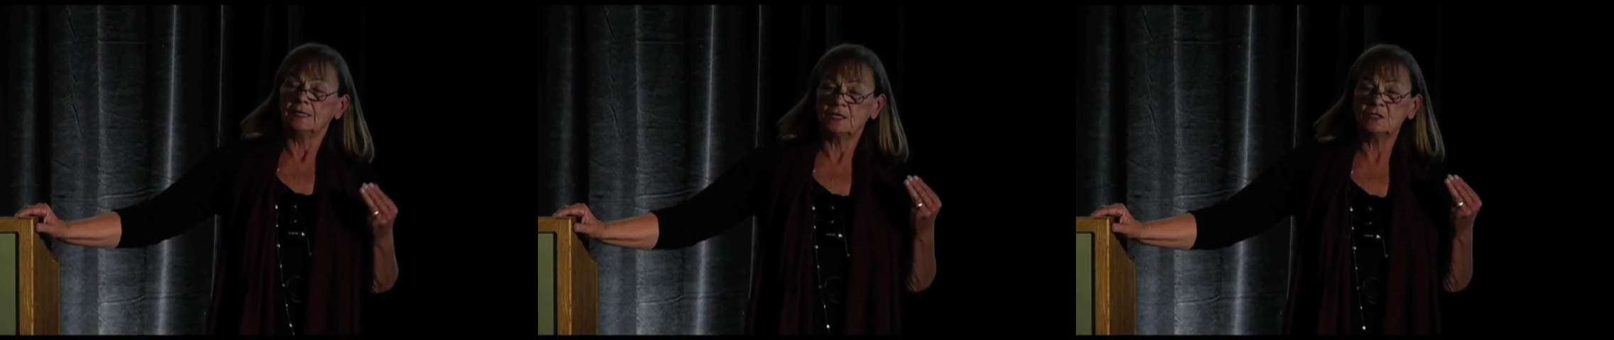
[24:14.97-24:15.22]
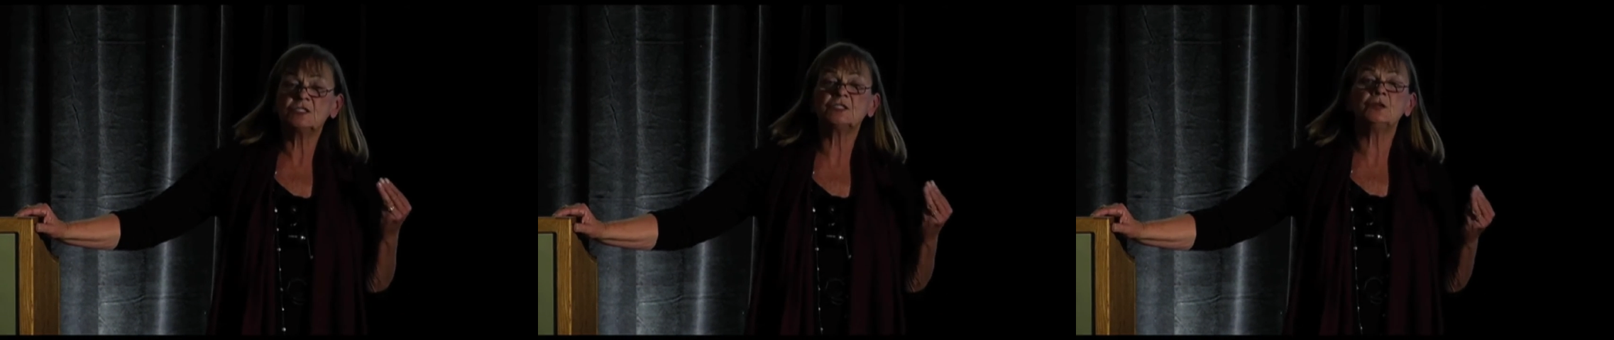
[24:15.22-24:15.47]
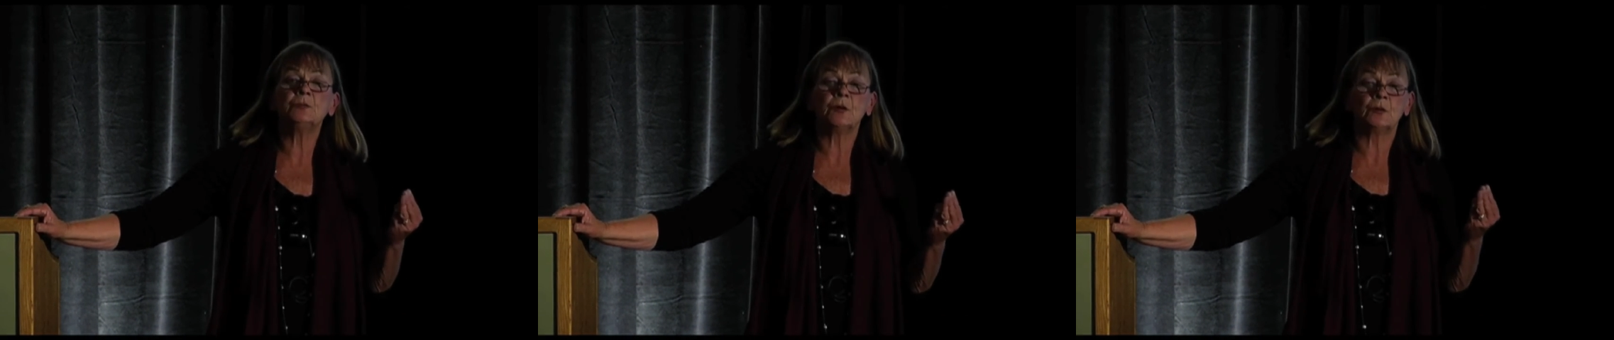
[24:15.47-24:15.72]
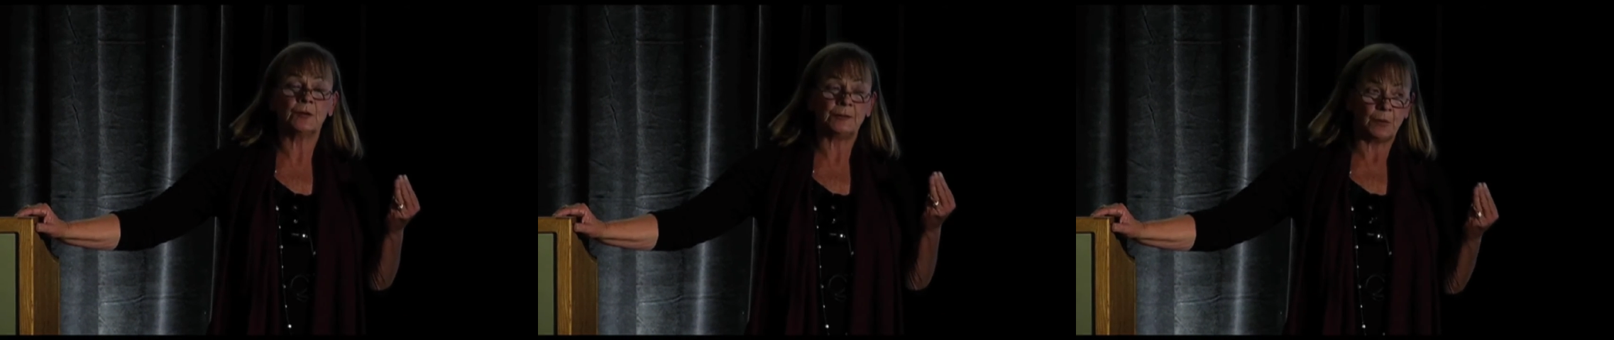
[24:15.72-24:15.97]

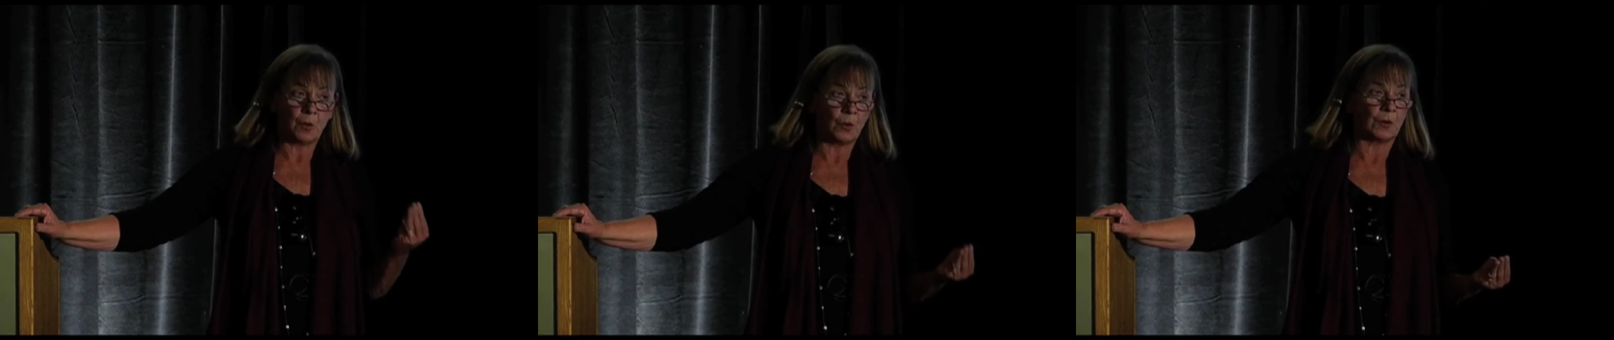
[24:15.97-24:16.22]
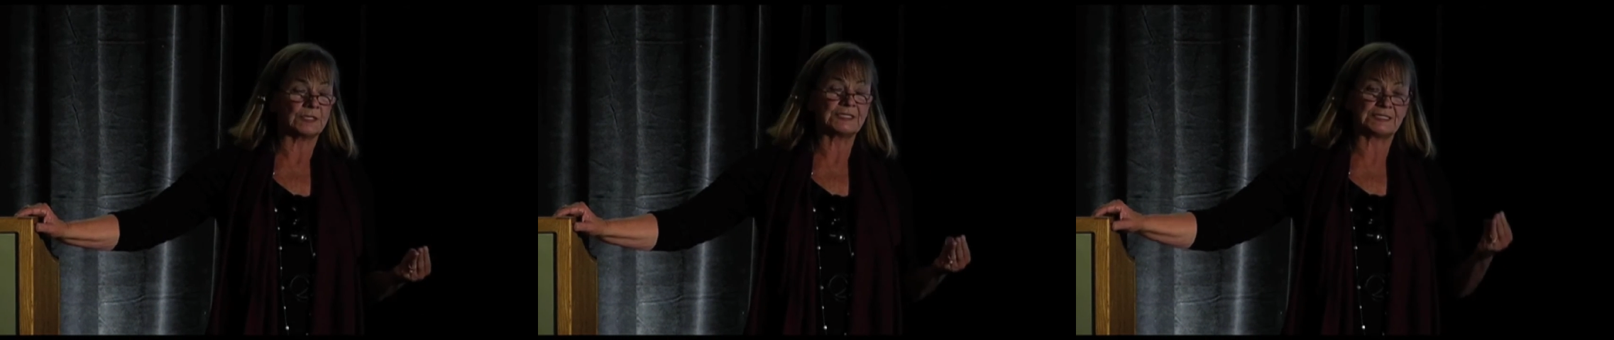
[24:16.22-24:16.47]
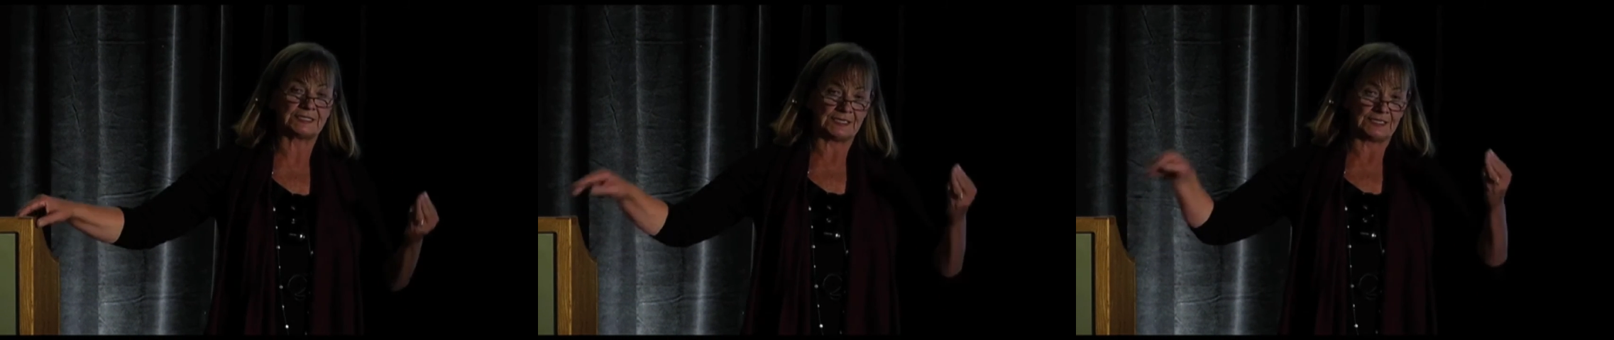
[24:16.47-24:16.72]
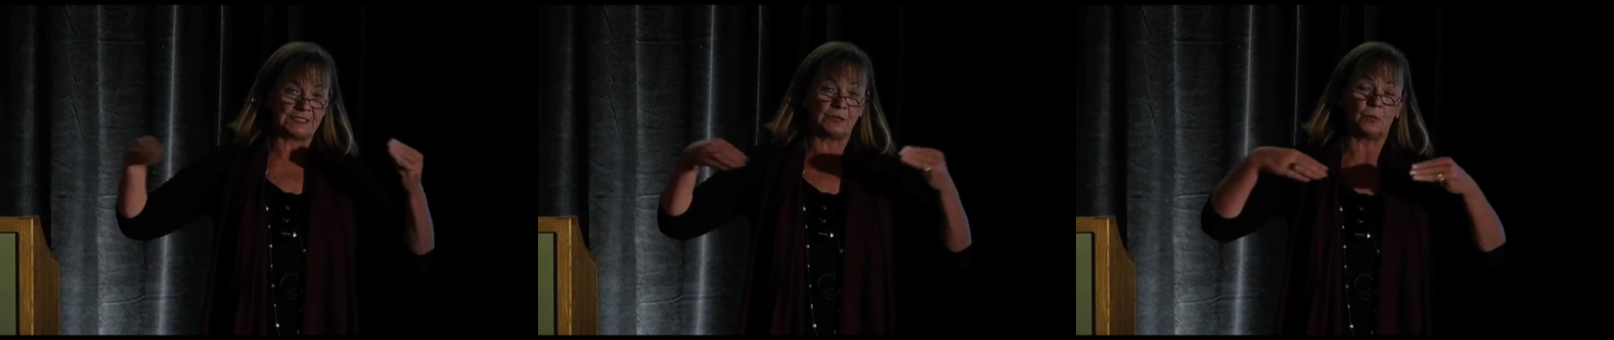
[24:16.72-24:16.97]
Consumer Reports
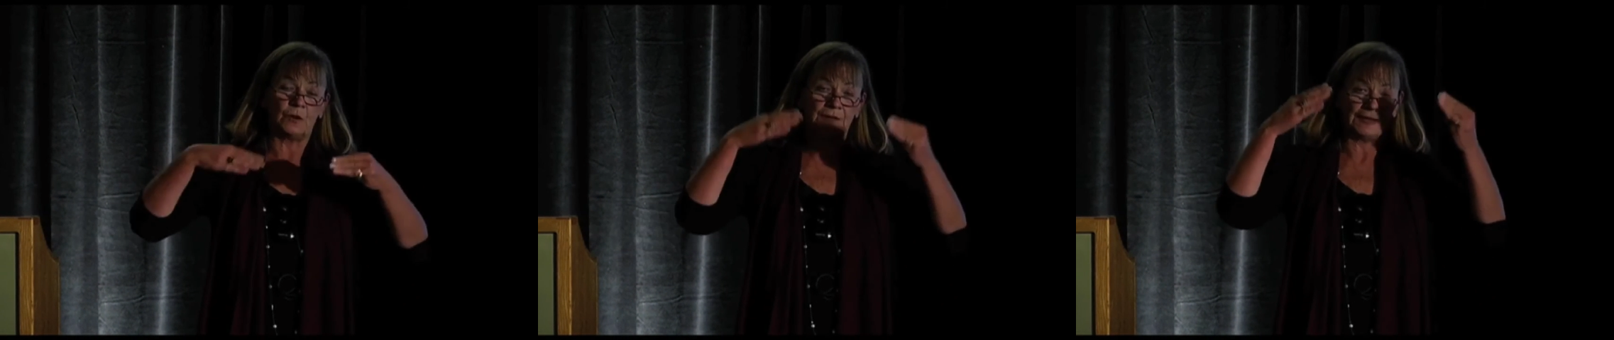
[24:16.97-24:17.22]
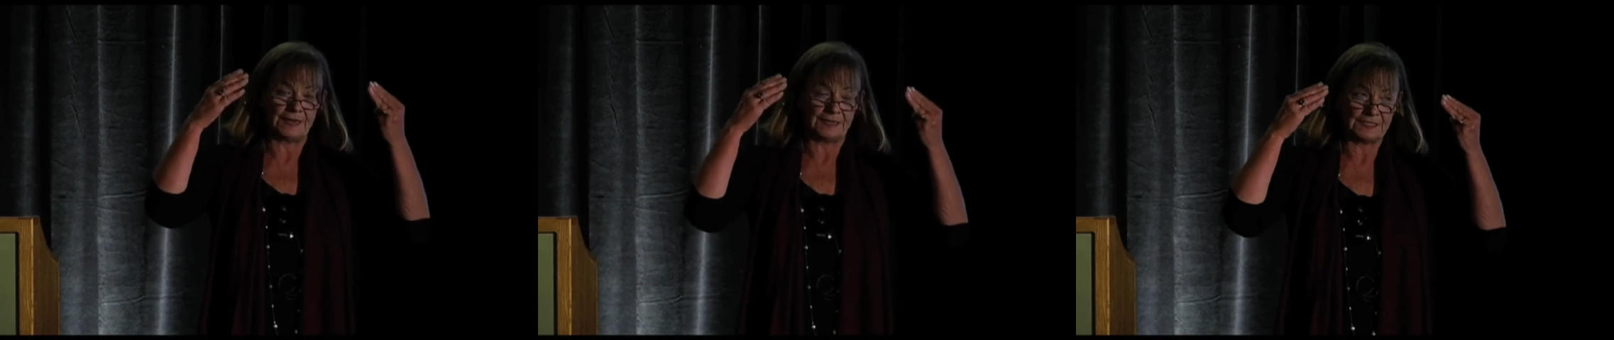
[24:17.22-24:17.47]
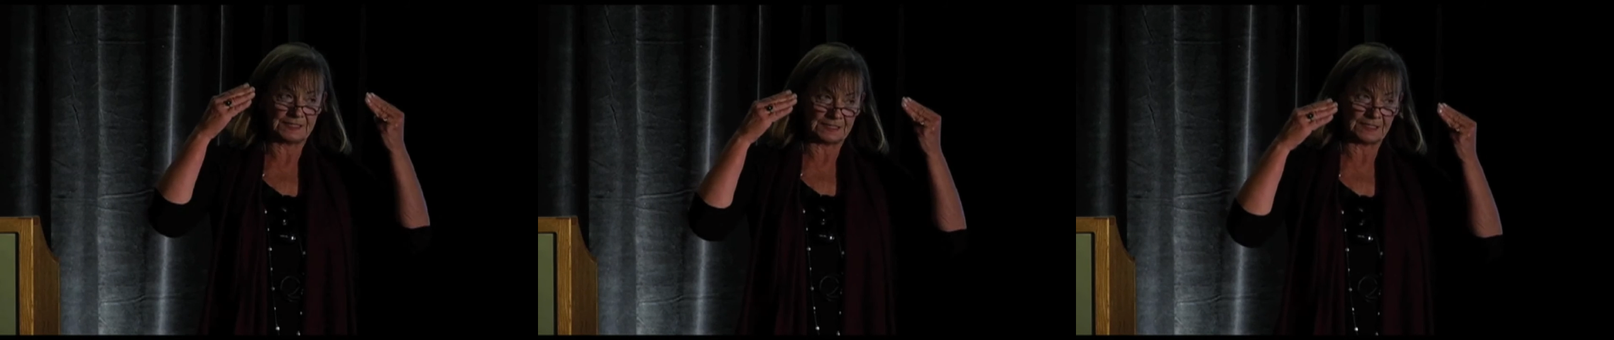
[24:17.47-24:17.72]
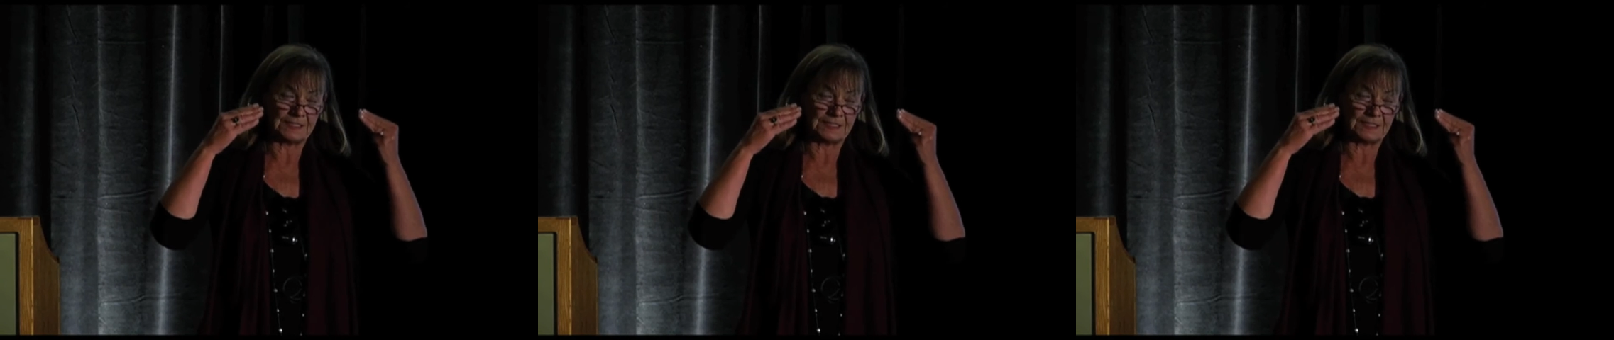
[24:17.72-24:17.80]
is the one that is